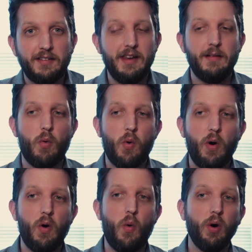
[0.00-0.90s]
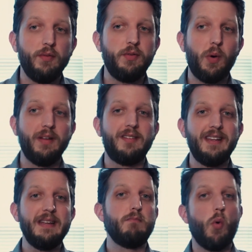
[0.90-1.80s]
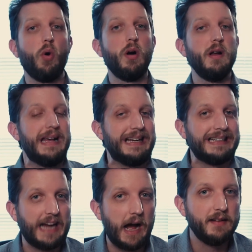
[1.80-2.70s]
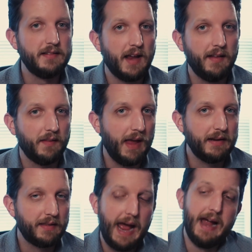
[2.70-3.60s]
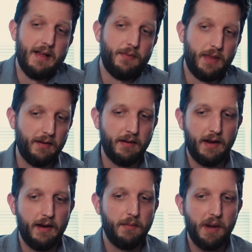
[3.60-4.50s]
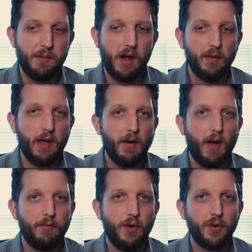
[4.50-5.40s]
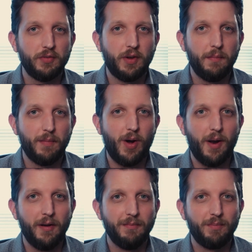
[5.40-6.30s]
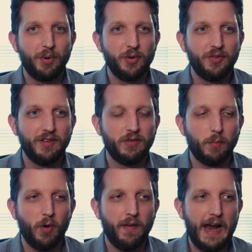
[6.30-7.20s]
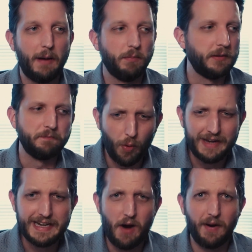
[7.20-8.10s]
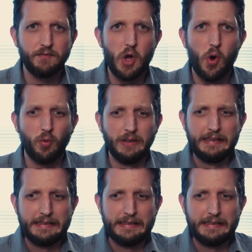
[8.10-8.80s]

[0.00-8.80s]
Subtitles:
seeing more, or if you want to see more content like that, then maybe I'll focus on producing some more of that. But right now I have no